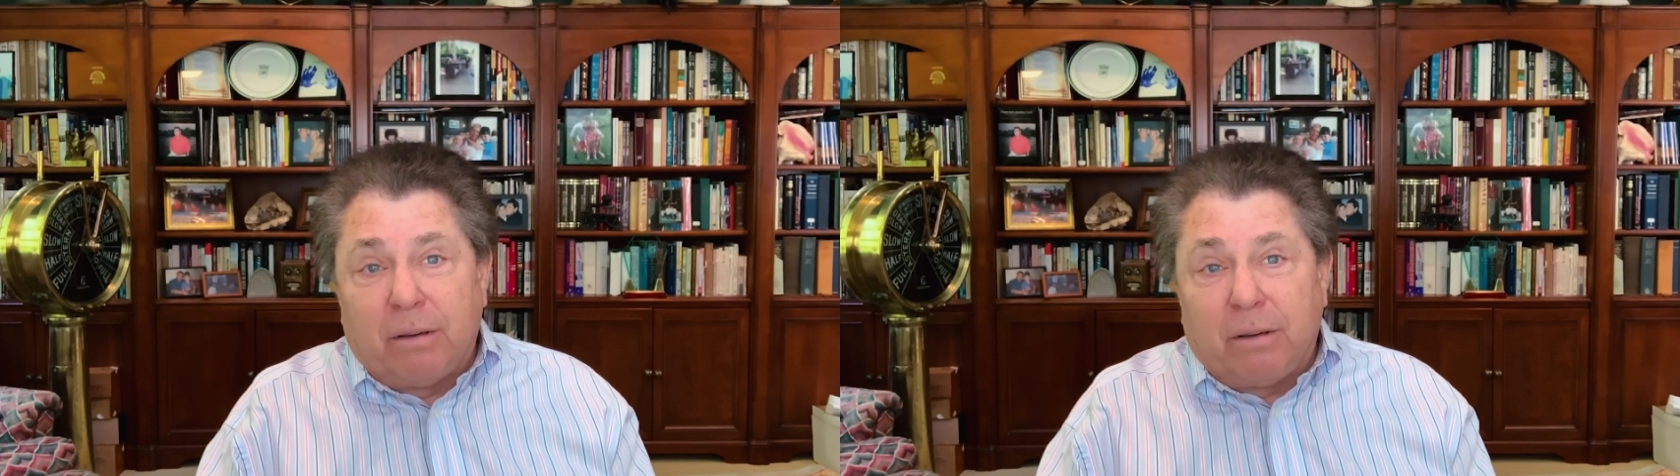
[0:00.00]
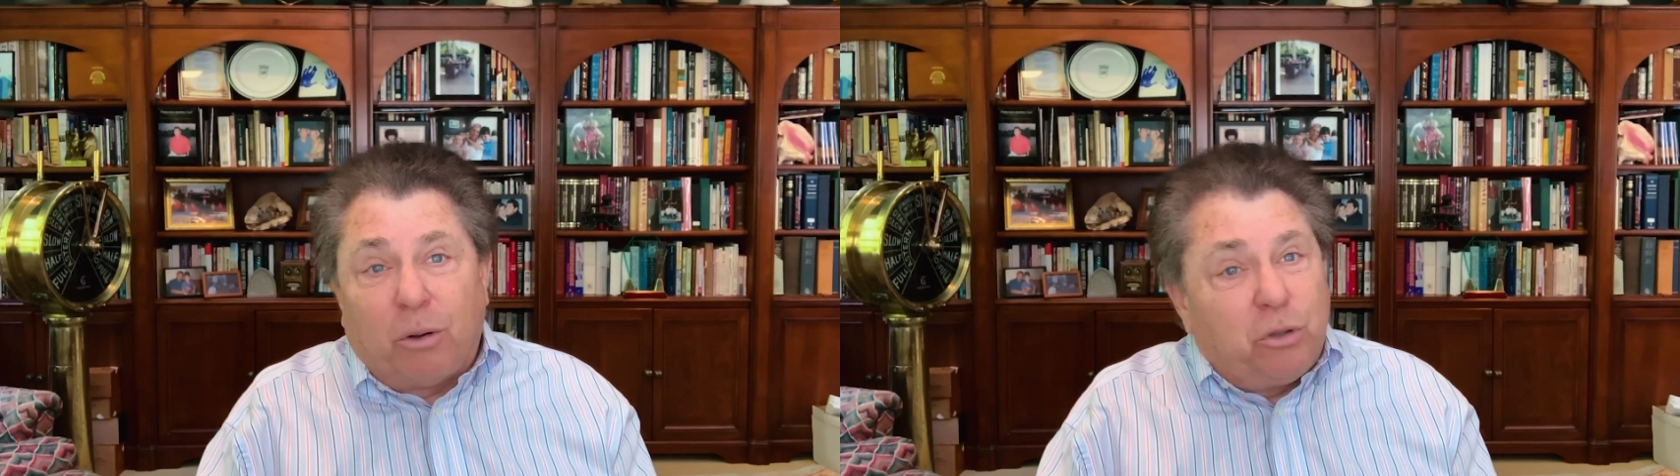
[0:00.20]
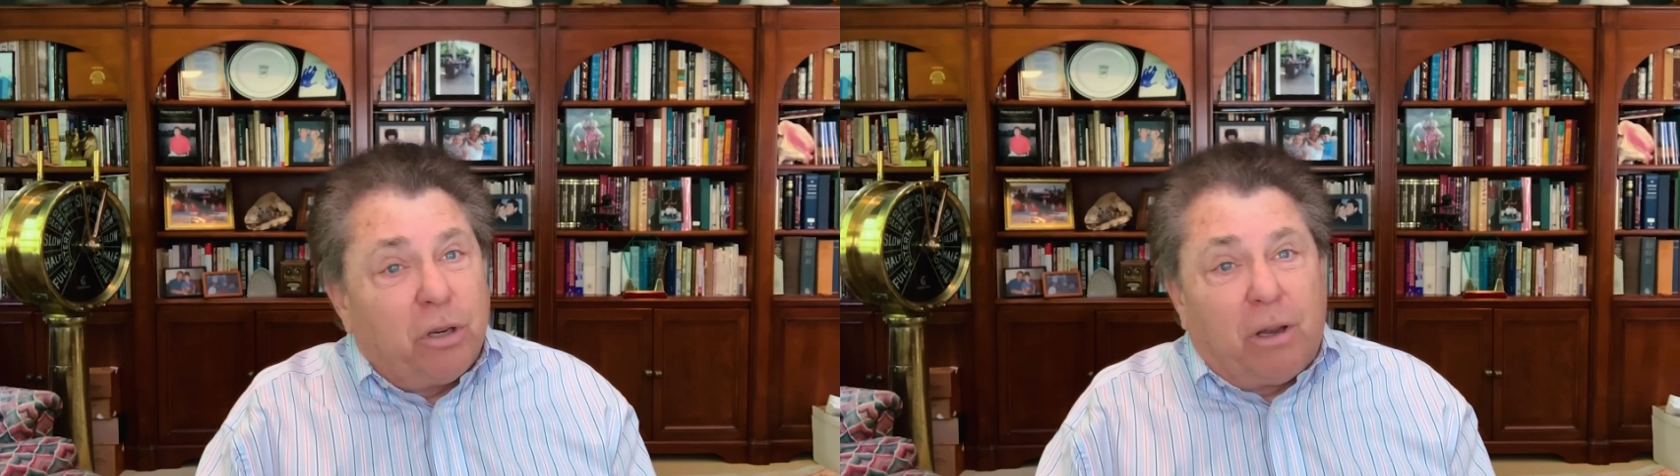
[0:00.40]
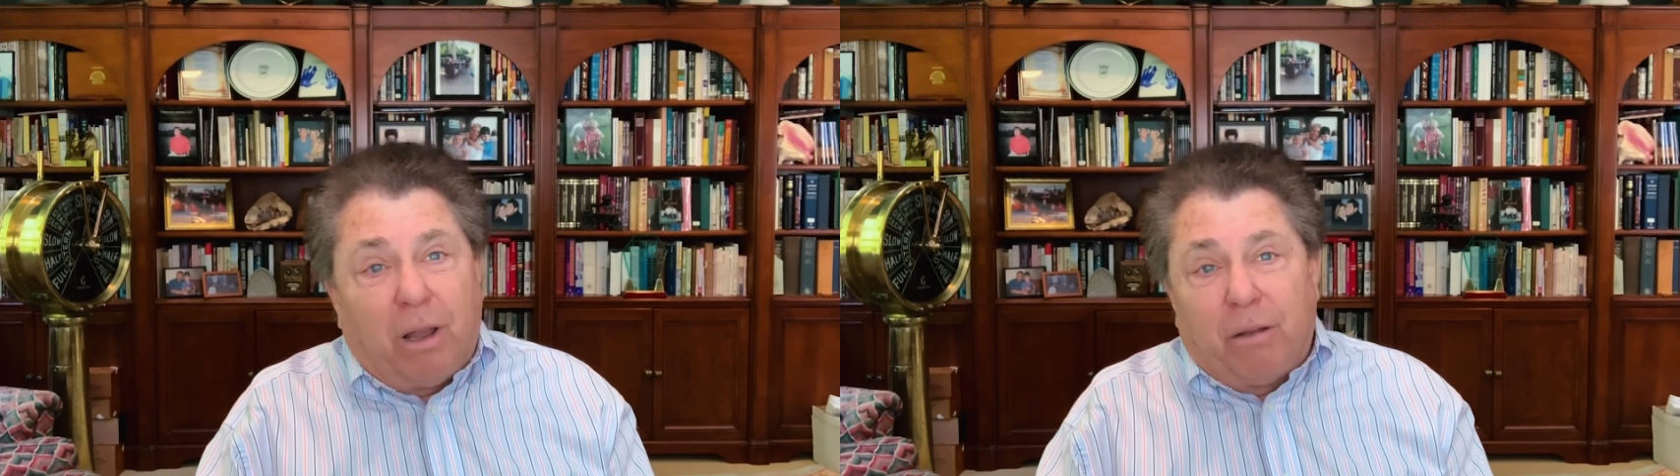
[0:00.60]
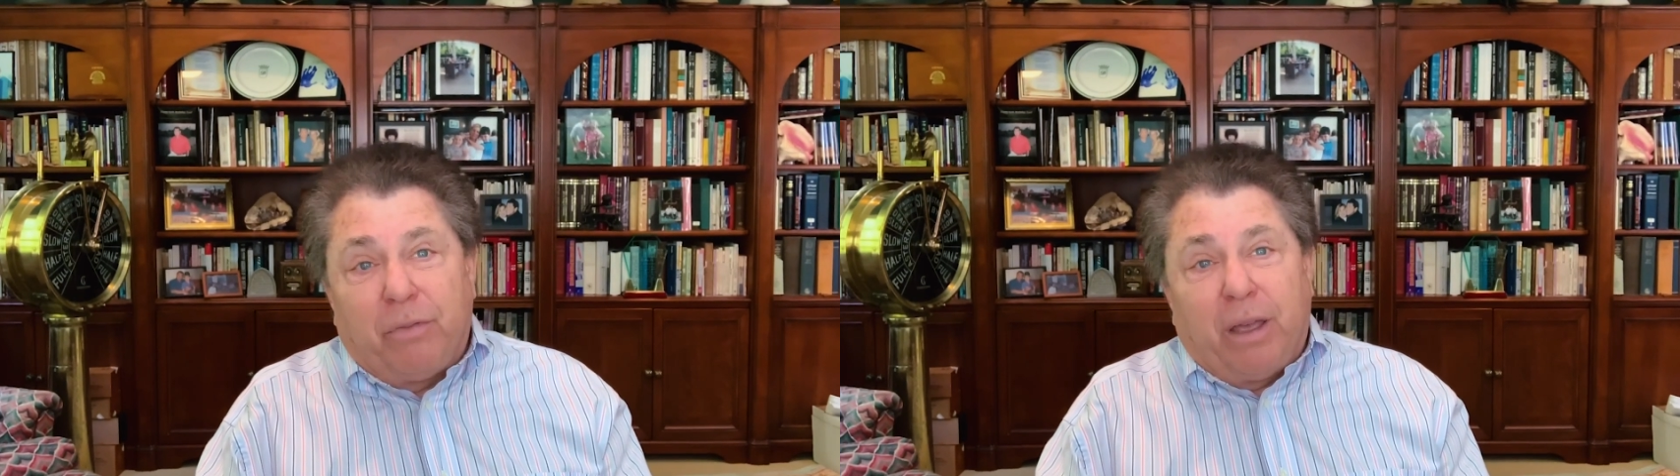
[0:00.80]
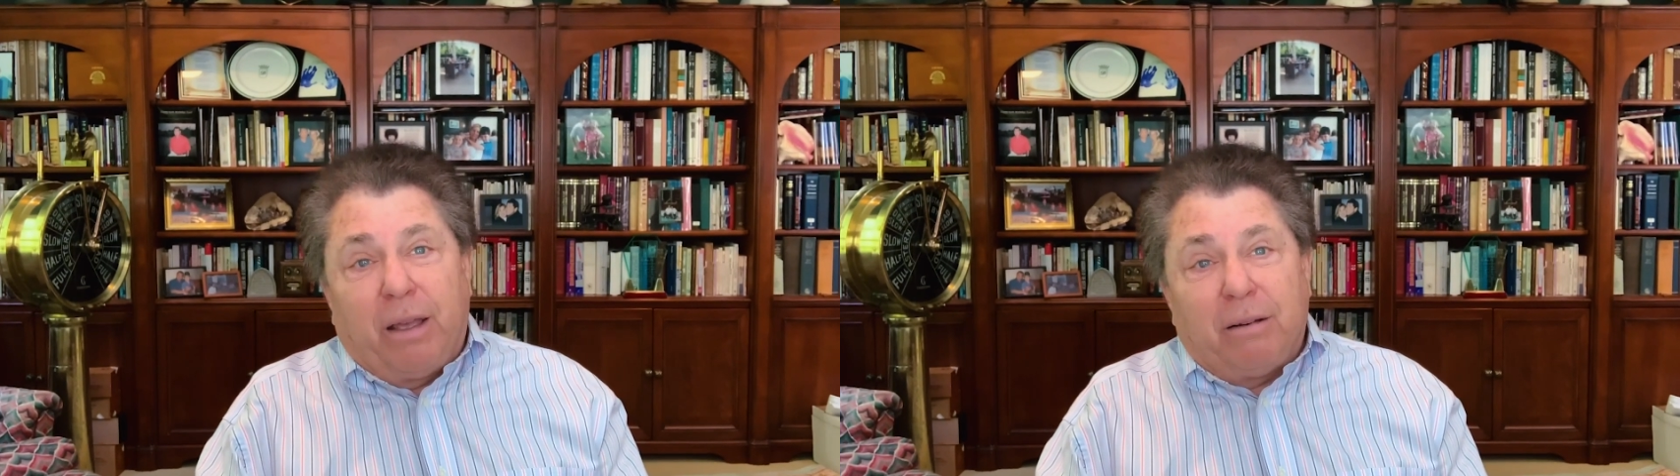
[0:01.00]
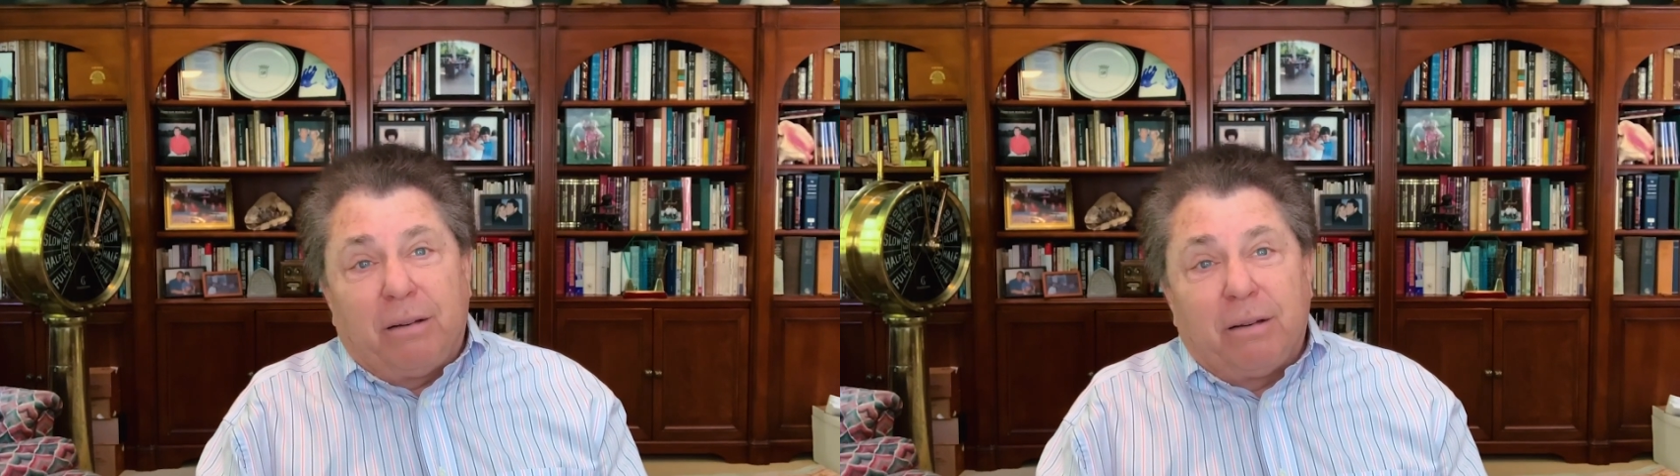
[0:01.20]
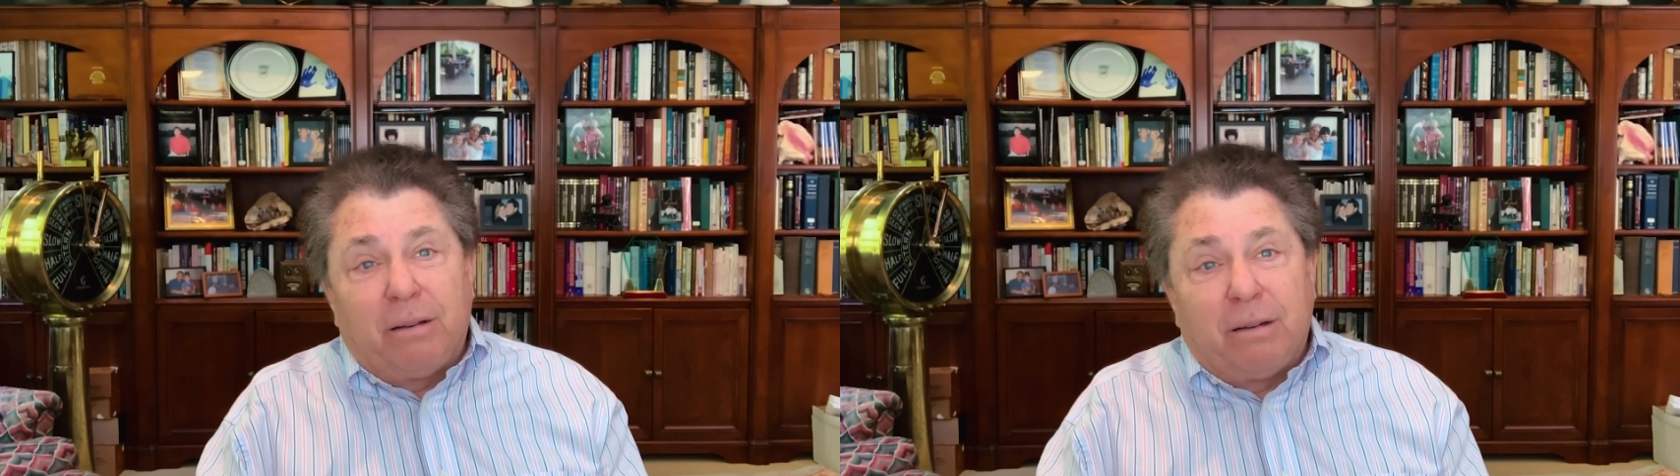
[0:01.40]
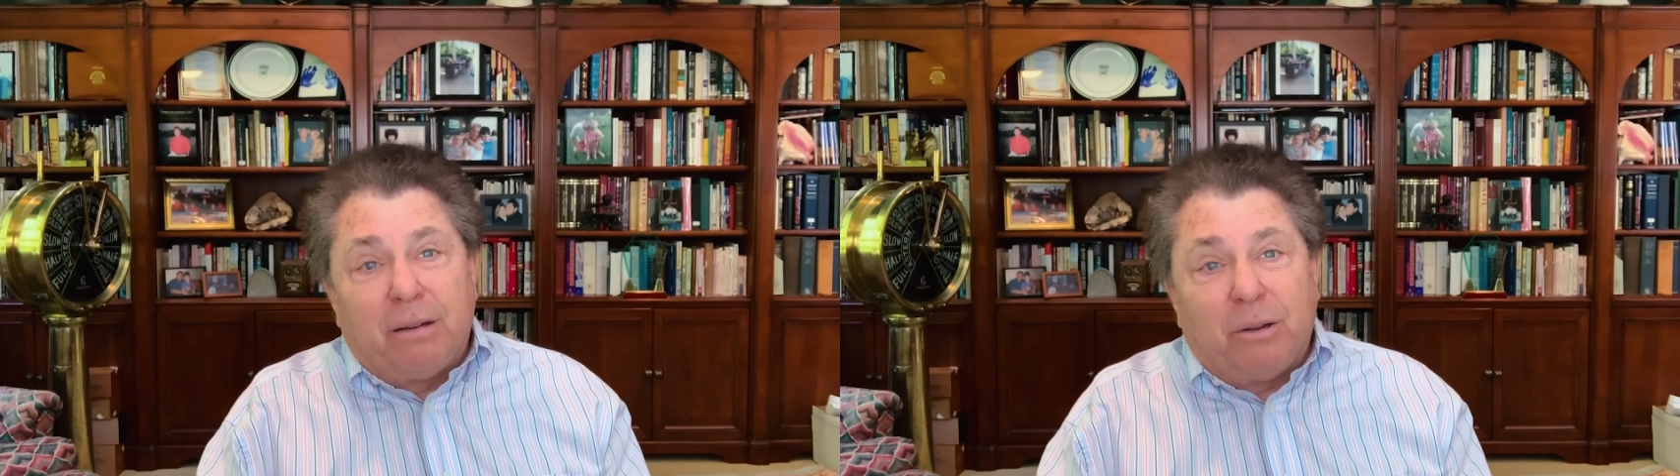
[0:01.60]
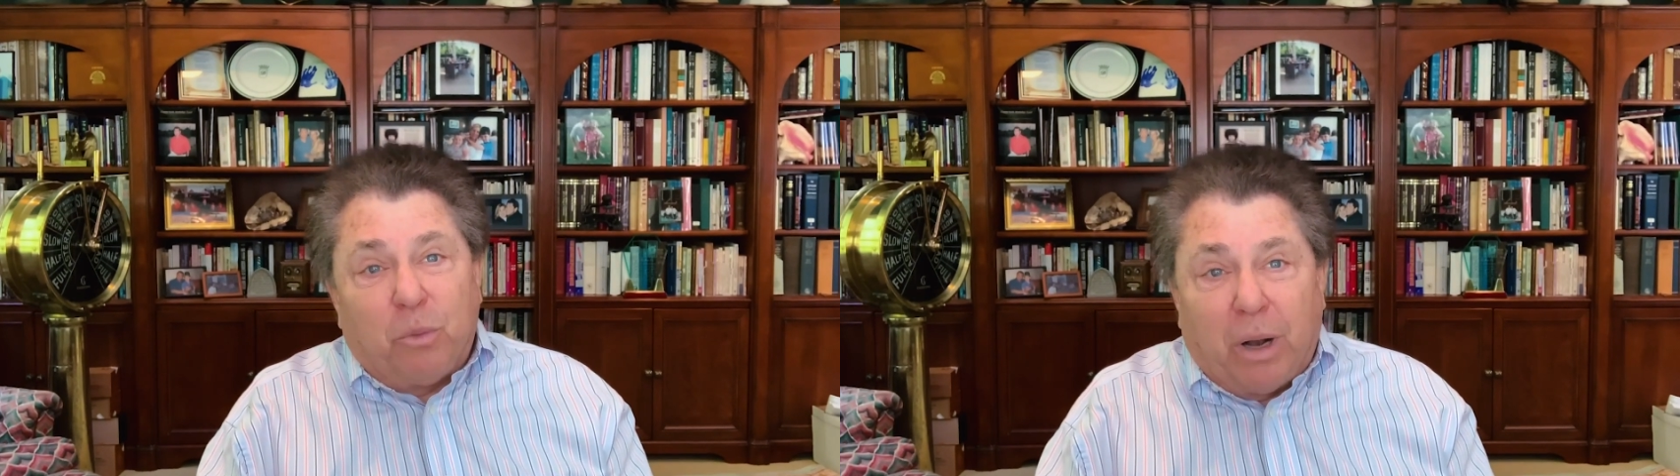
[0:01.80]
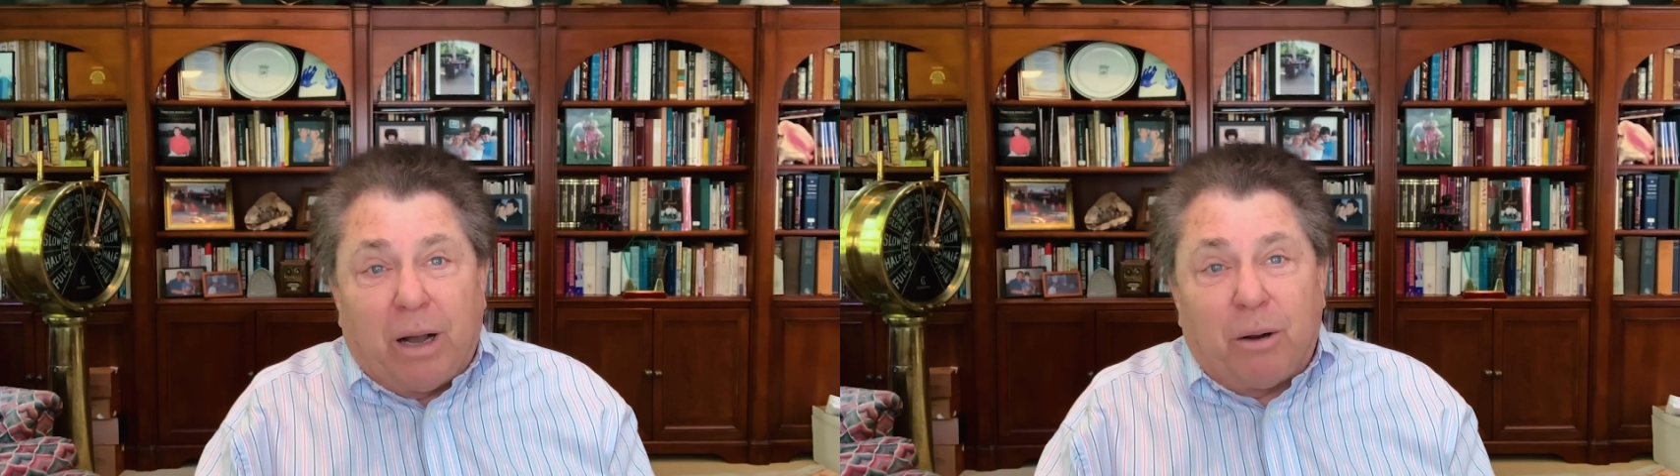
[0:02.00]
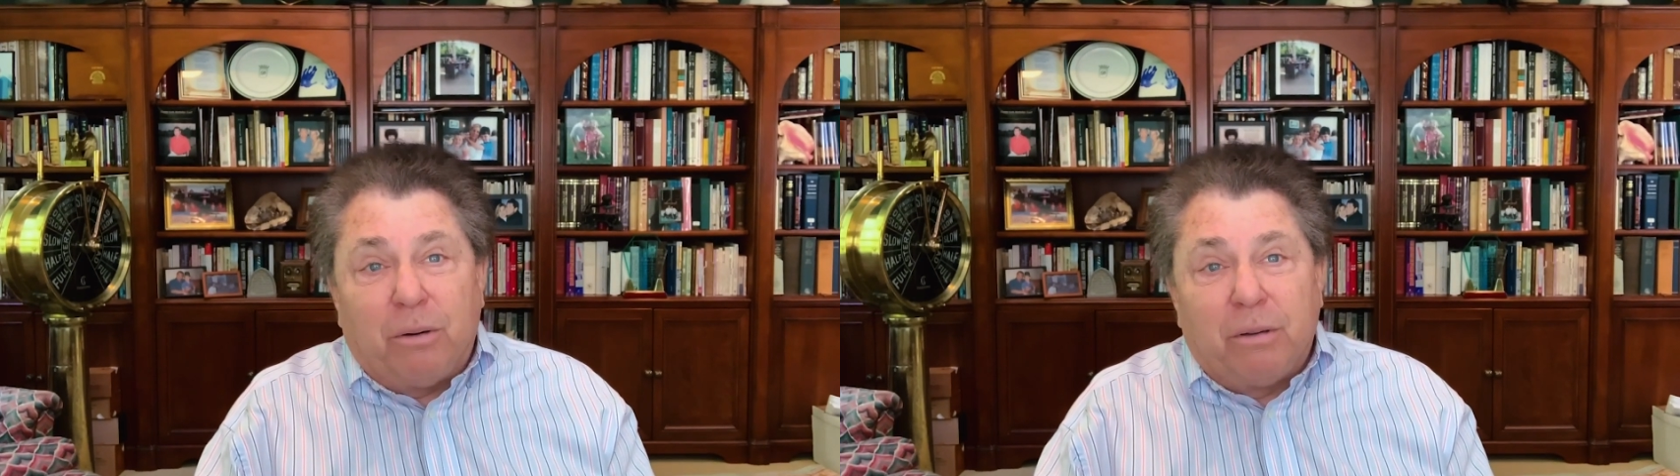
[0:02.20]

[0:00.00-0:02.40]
Don't you love that? Wow.